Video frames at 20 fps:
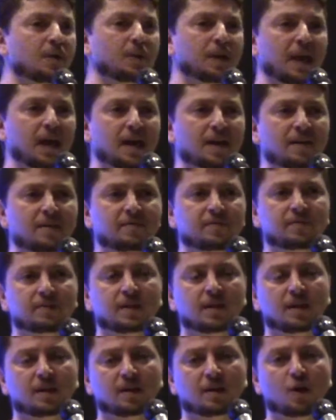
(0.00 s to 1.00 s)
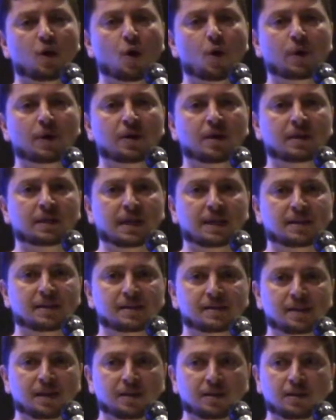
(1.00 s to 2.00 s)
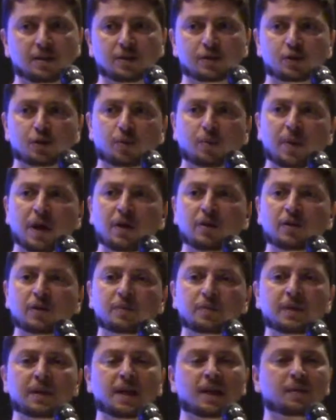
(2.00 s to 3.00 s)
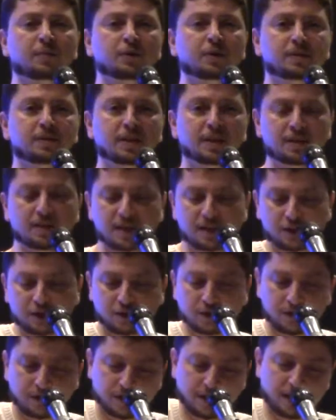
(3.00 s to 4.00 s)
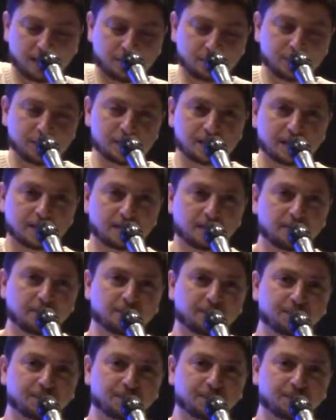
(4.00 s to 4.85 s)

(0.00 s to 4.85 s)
we have going on at the center, so bear with me and pretend that you're interested.